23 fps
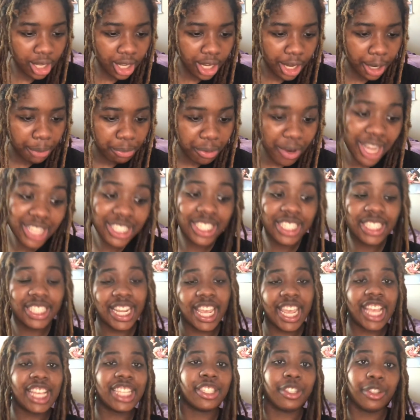Present
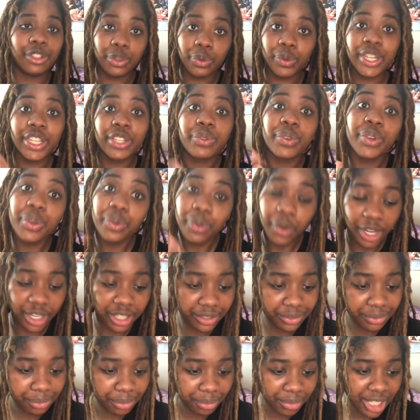day, so
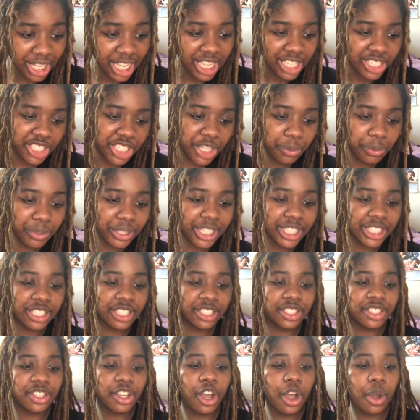2021, she released a
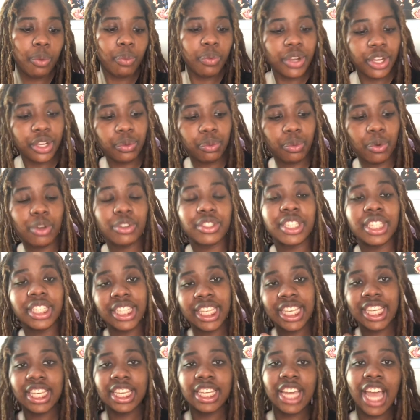song with
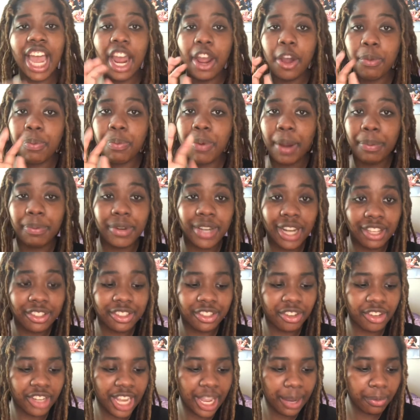Rosalia. I hope I pronounced
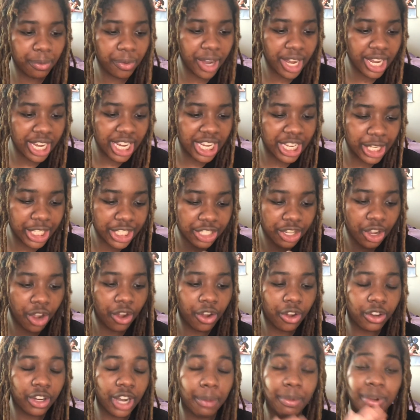her name right, and it's
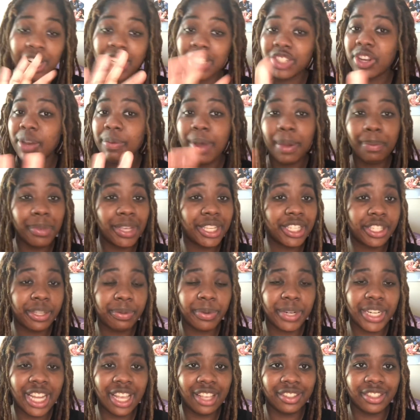called, I'm going to try my best to
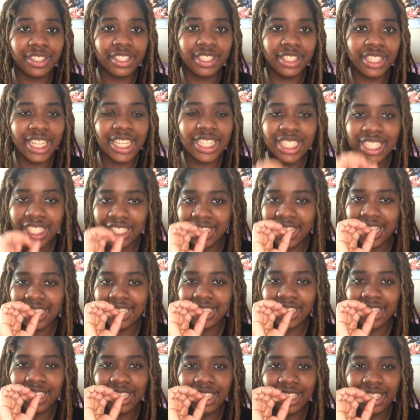pronounce this. It's
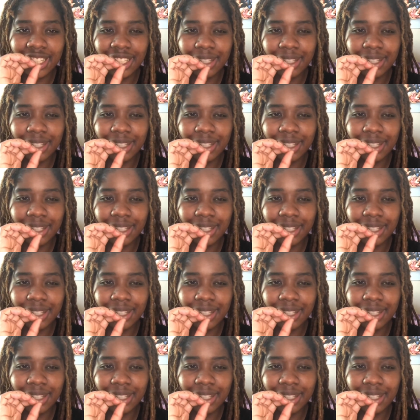a